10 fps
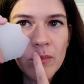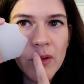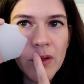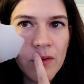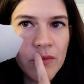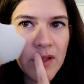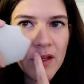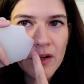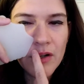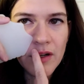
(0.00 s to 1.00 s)

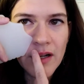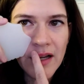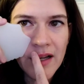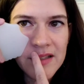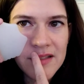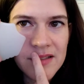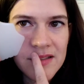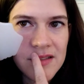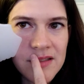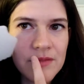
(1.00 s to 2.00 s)
moving
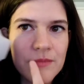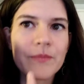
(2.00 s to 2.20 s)
across.